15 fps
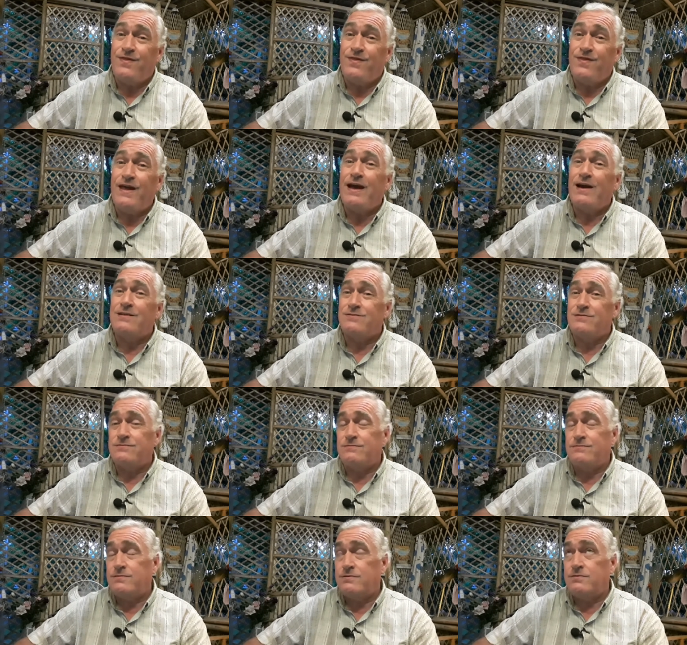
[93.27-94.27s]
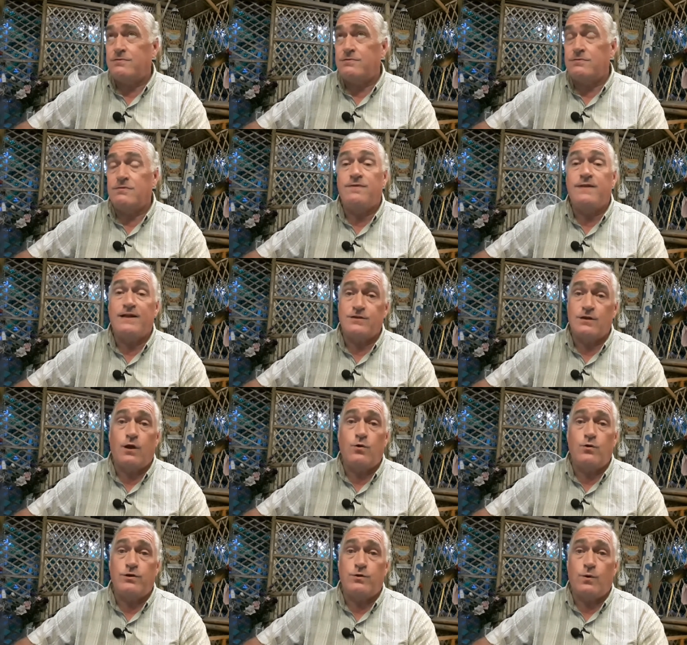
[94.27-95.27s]
That's a
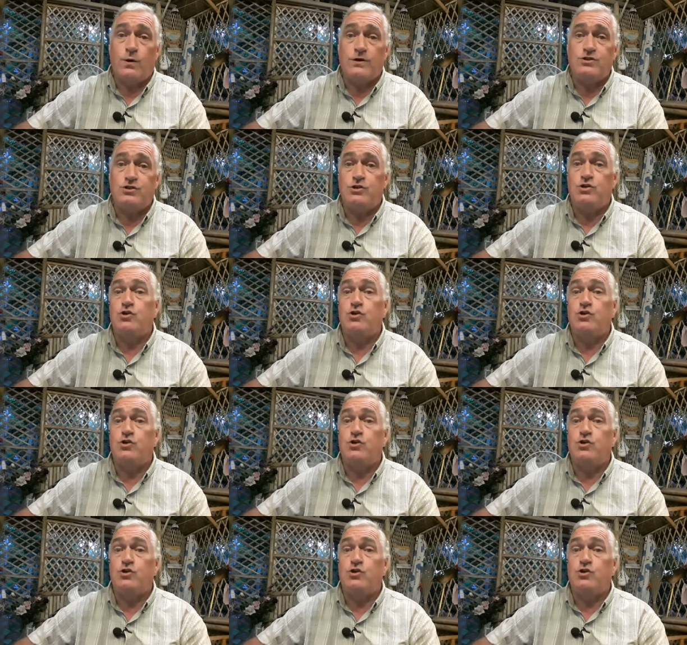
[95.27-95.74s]
loaded question.